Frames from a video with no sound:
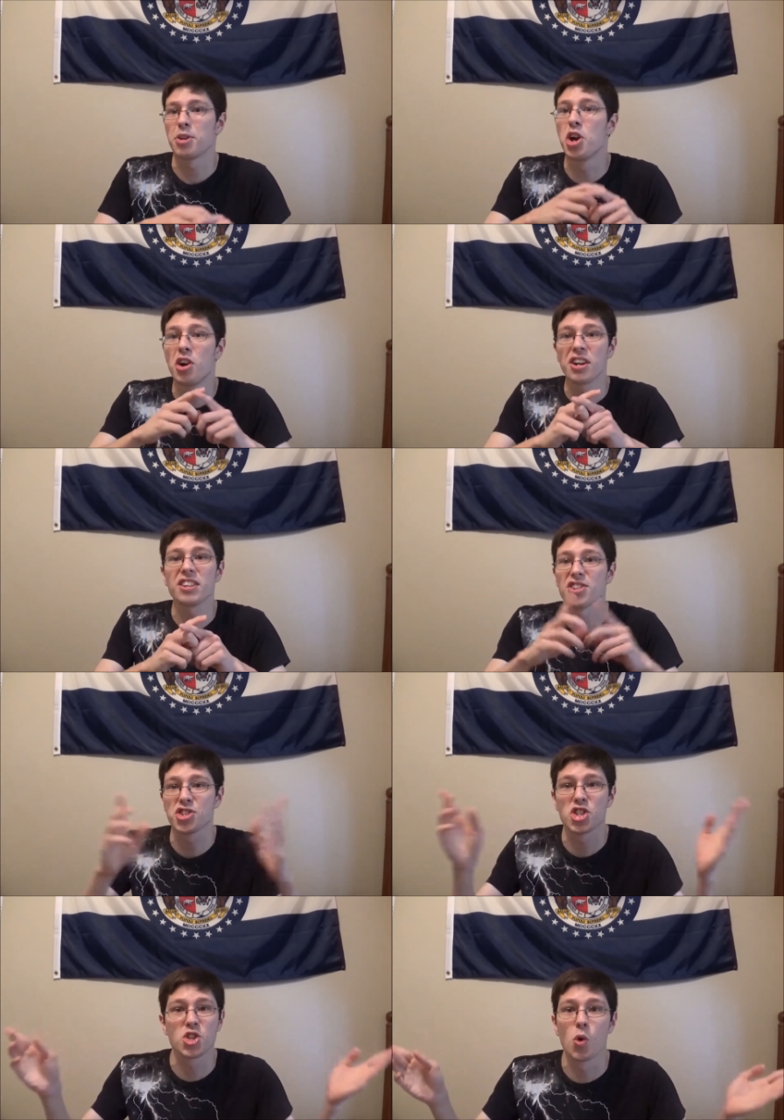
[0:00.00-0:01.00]
turning the
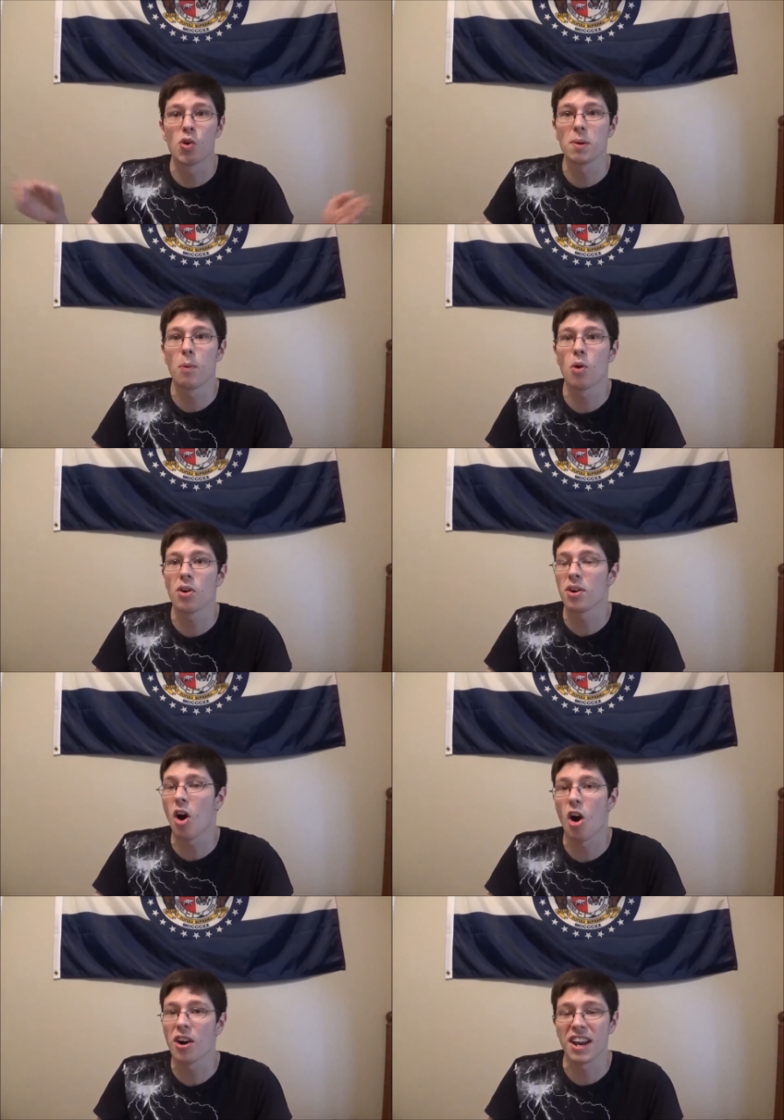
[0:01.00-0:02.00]
storyboard
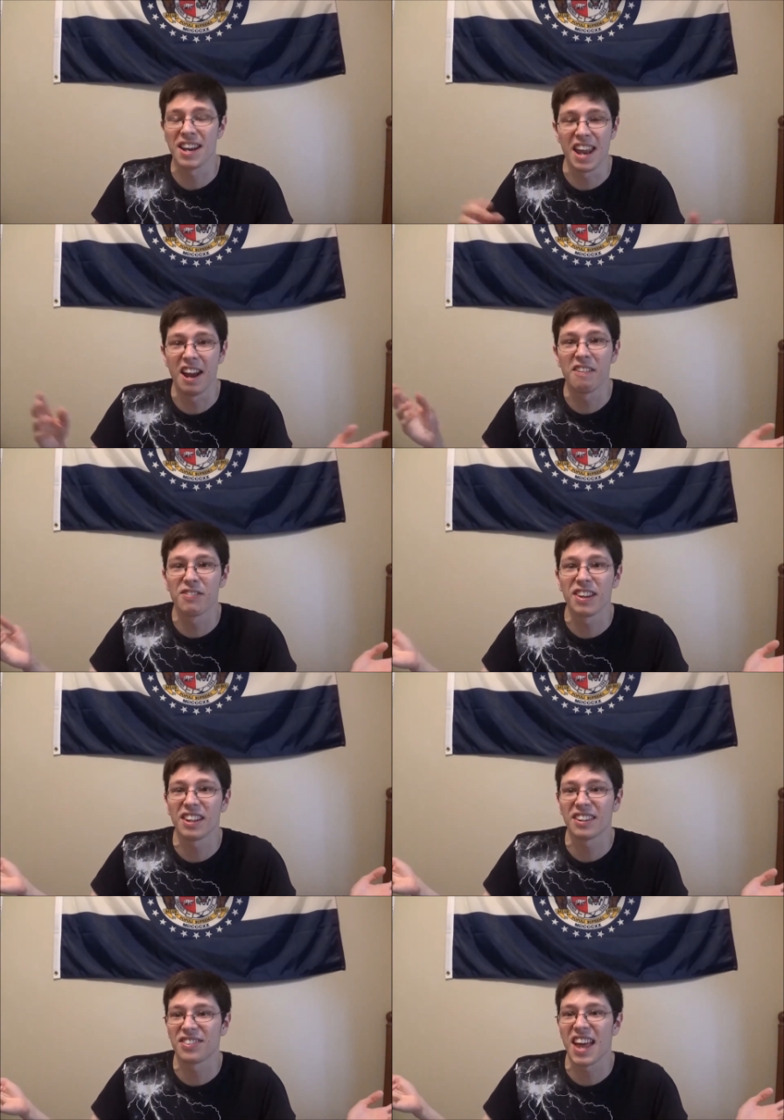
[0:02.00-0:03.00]
art and everything
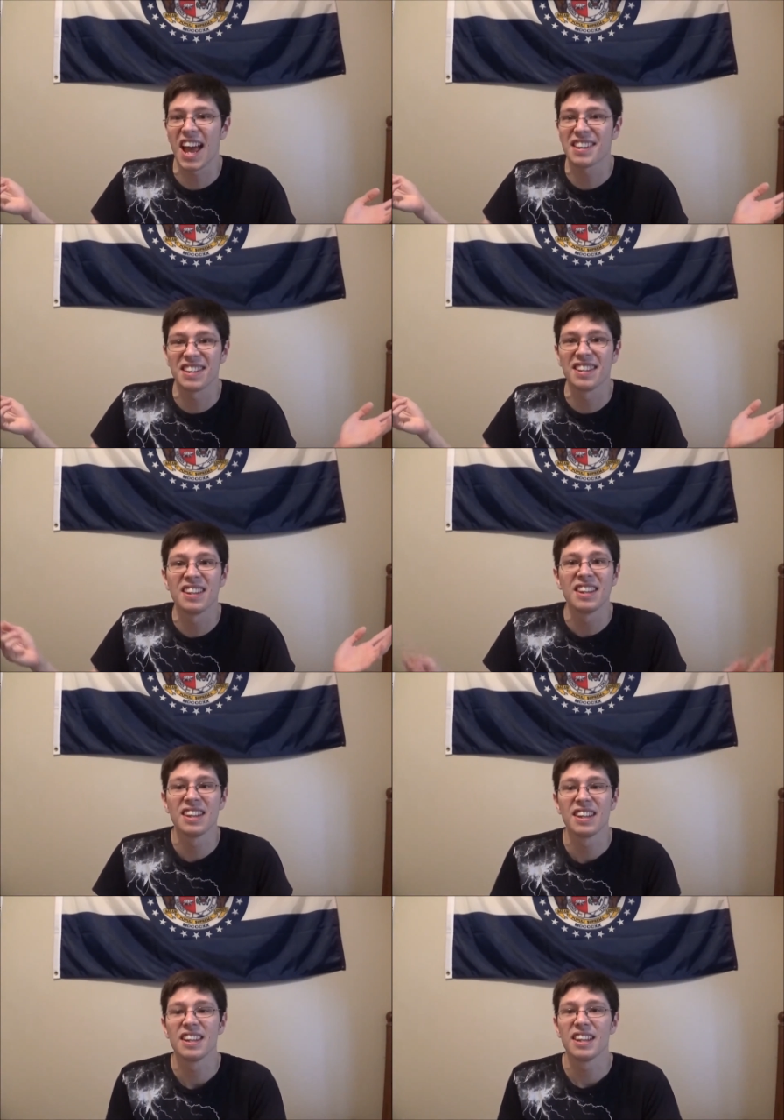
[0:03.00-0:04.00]
like that, and
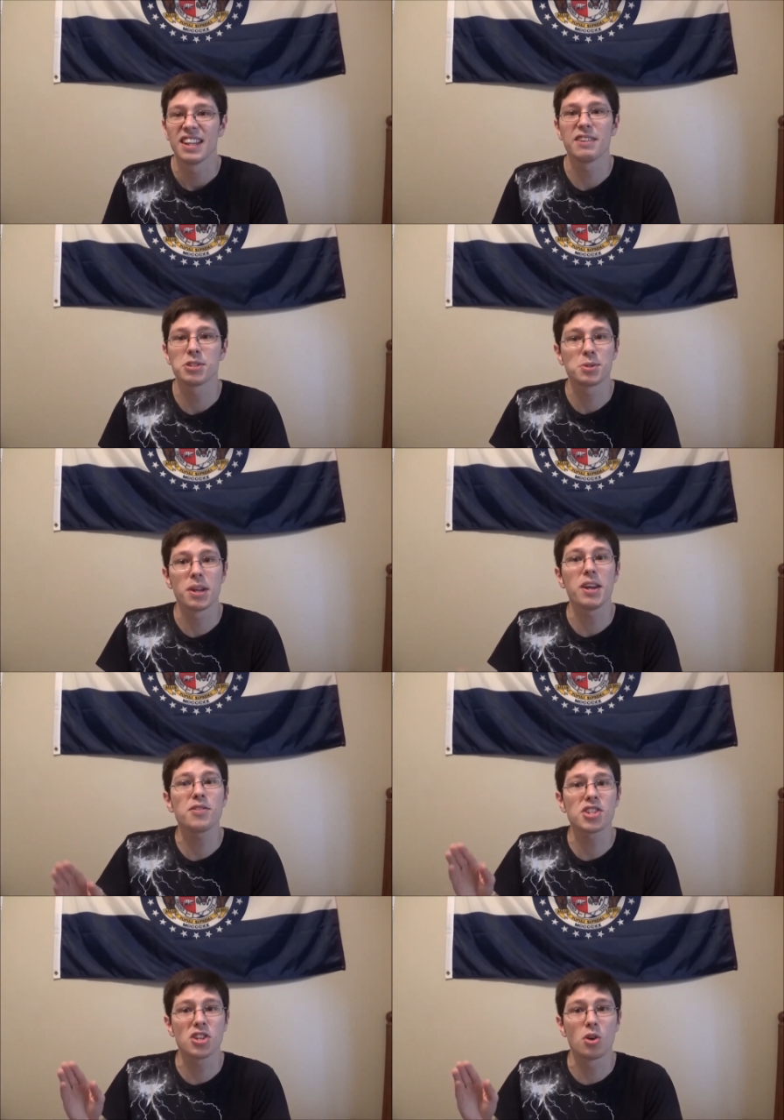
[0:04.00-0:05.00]
it was, it was
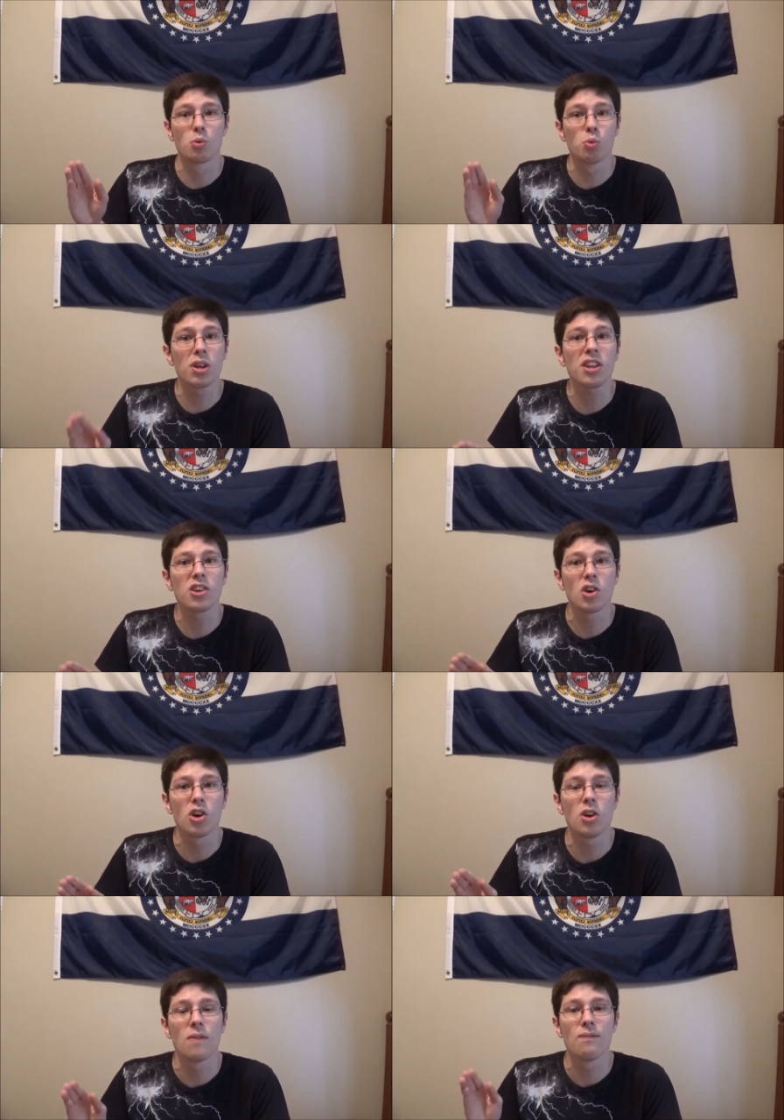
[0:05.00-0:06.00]
just a really
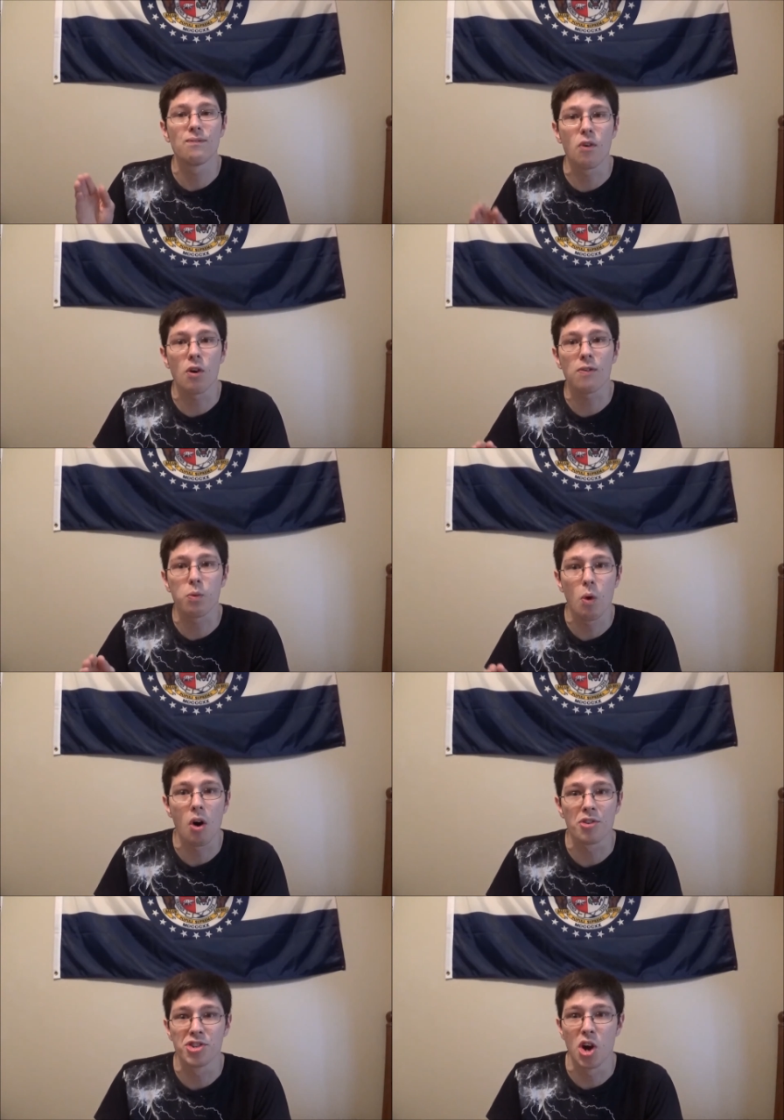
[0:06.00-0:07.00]
good fourth
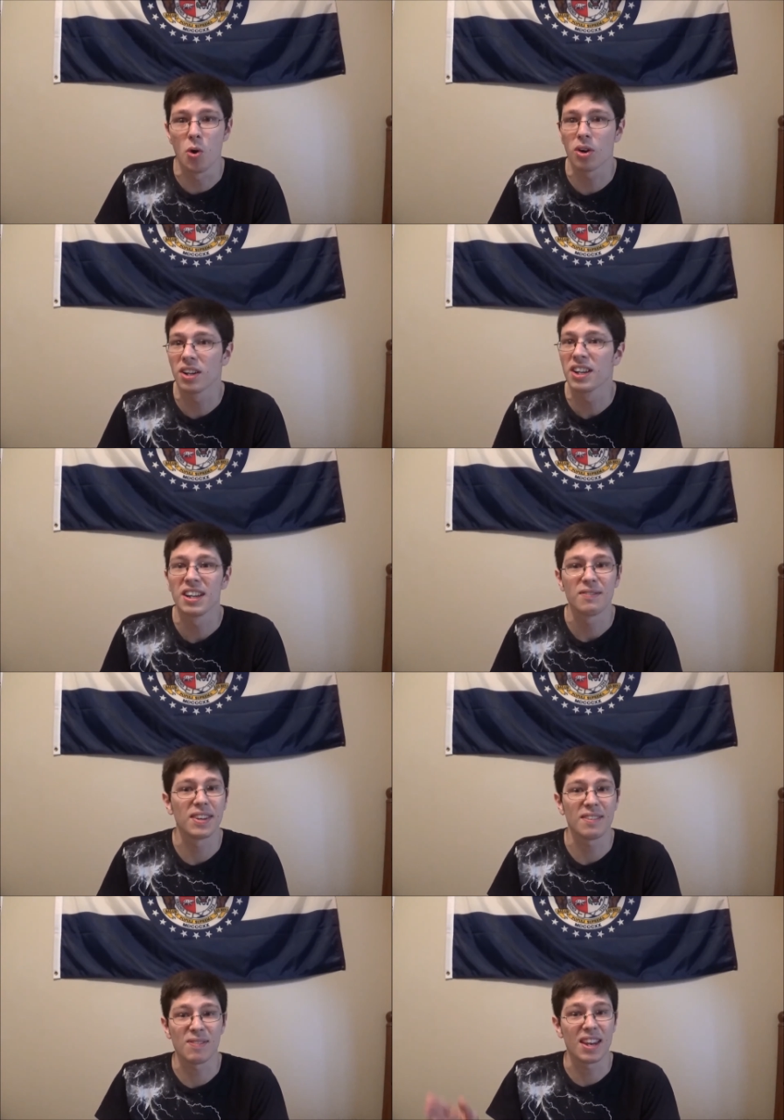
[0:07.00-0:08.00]
wall joke. I
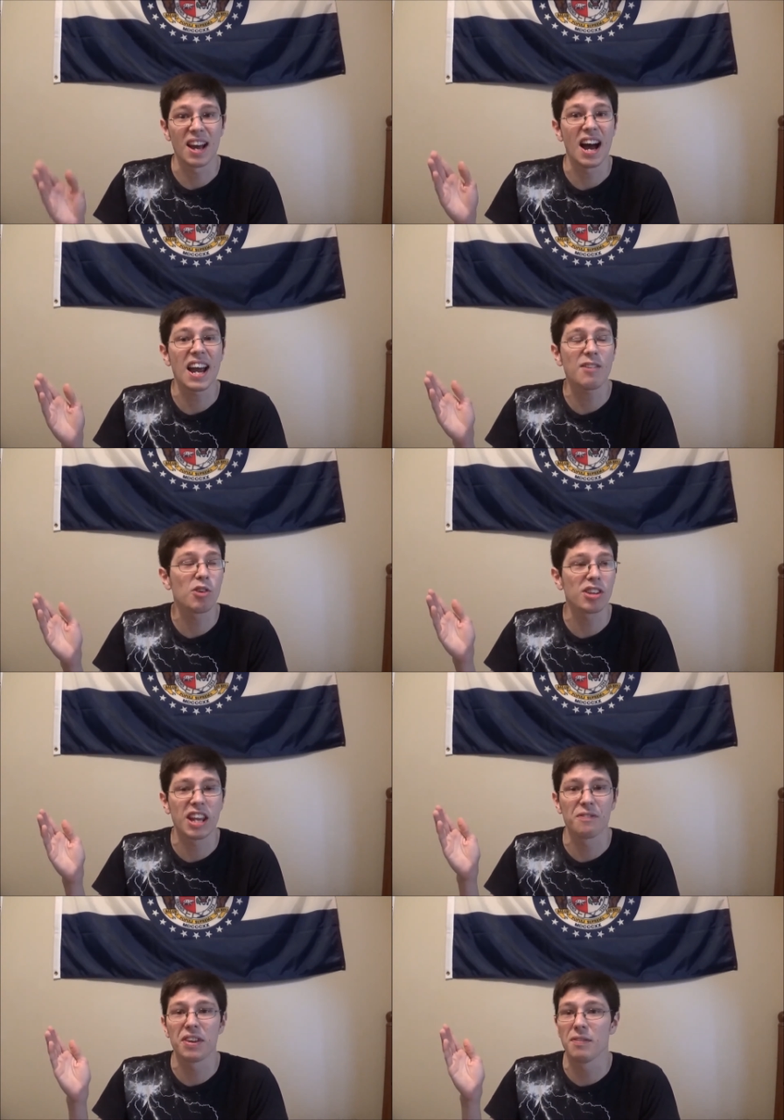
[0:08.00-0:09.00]
mean, I really
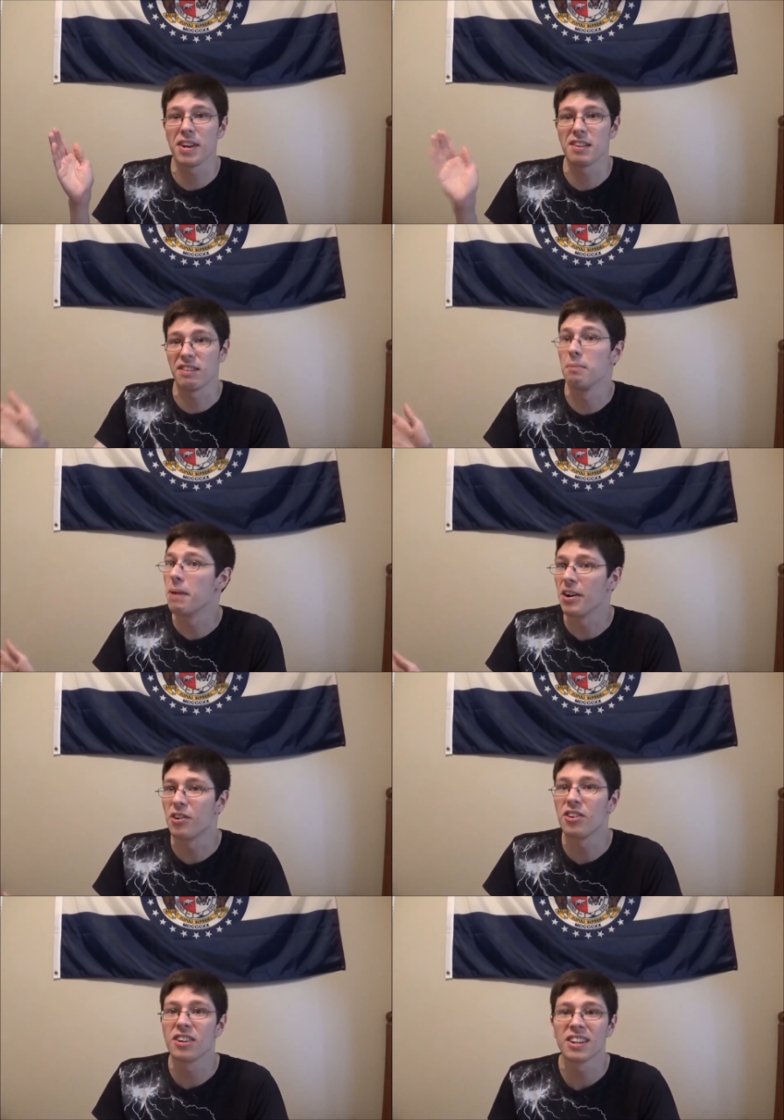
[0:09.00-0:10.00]
can't think of anything
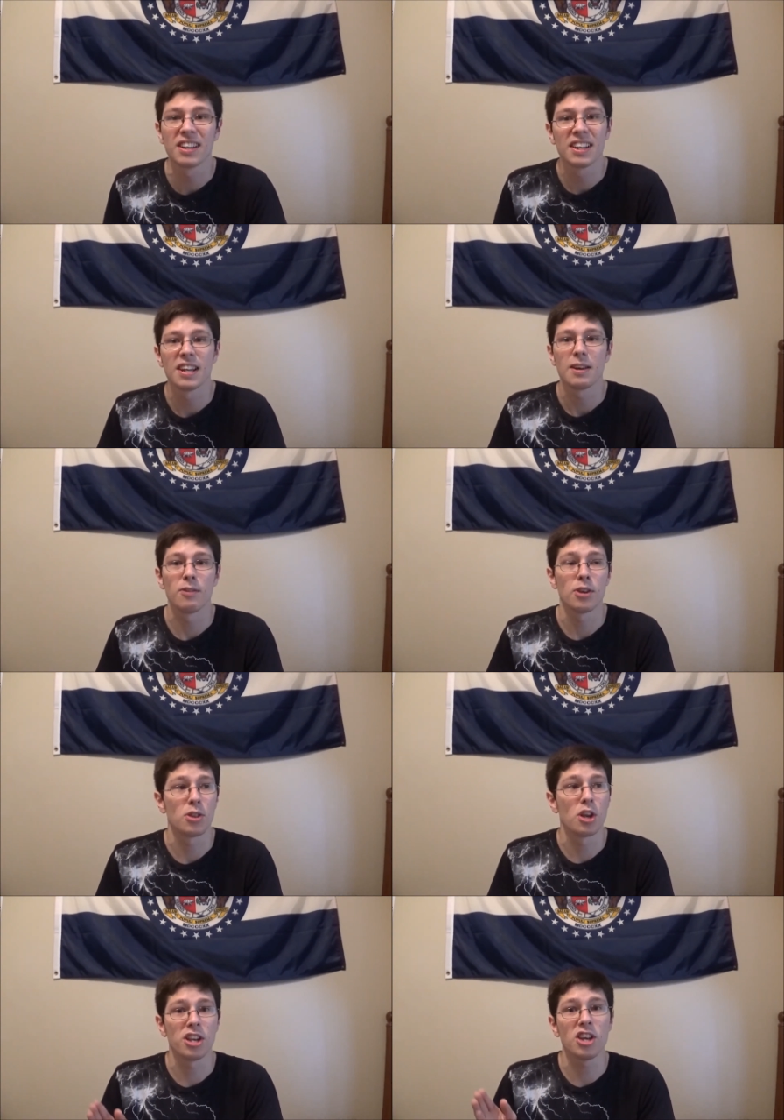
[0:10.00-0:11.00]
better.
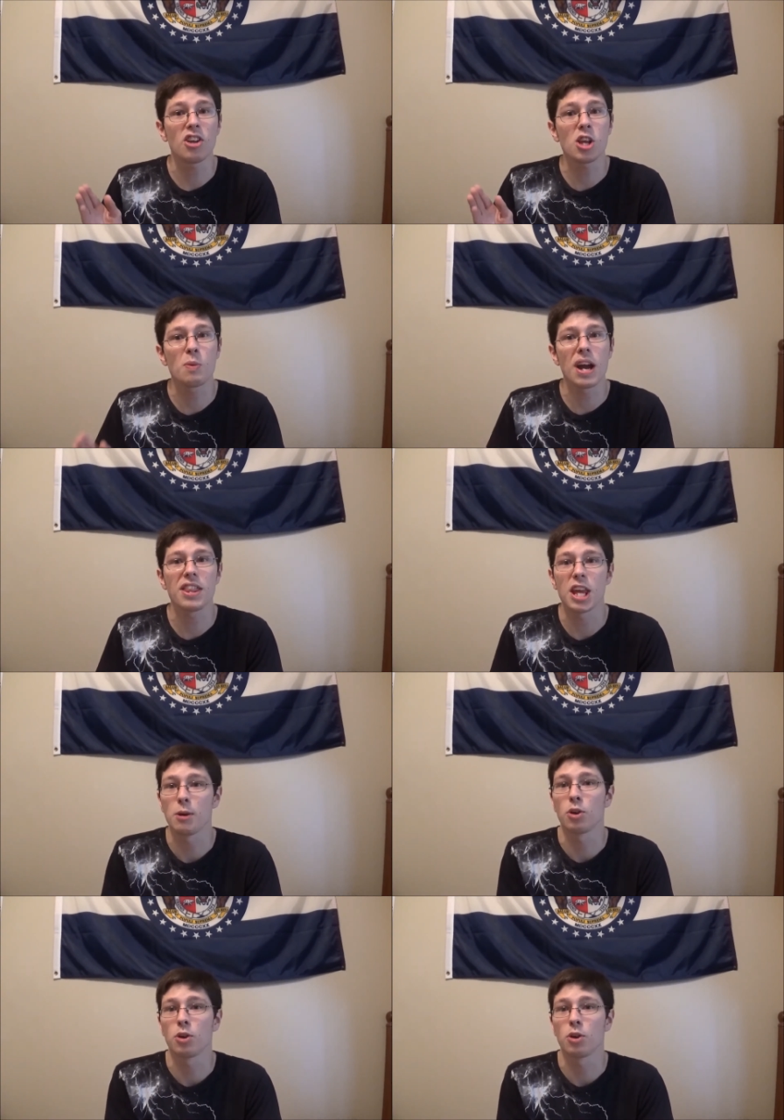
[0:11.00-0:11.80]
The, the only way they